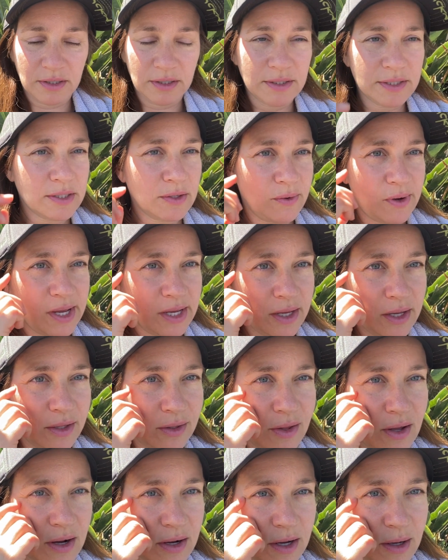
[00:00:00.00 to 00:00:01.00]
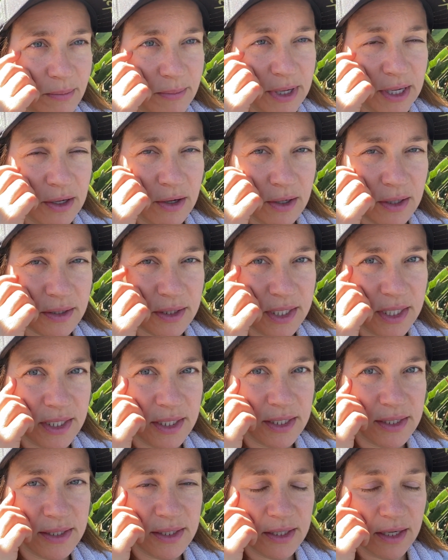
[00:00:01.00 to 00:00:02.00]
So I can lock up my car
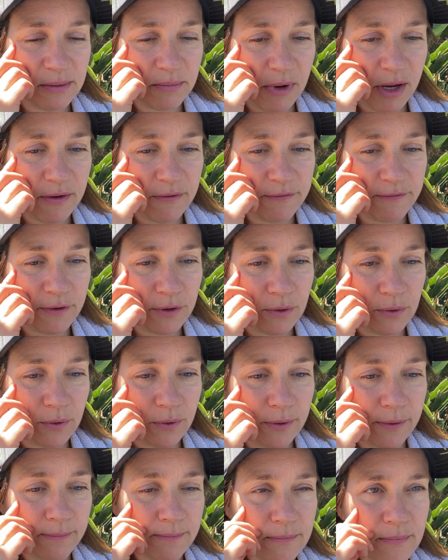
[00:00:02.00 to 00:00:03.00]
keys and my phone.